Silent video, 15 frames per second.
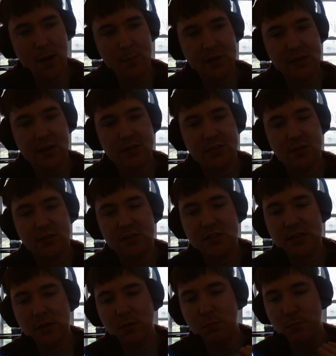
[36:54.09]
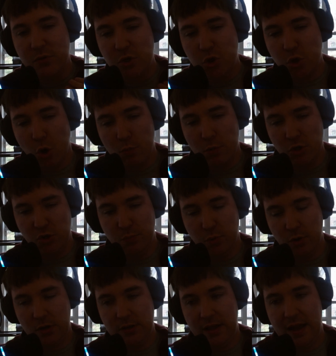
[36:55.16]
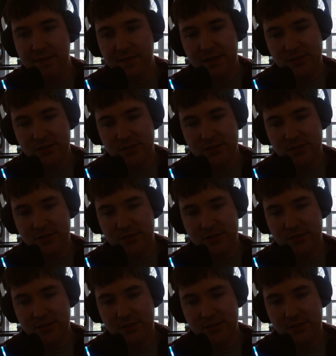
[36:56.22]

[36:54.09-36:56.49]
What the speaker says: because there's still so much book left.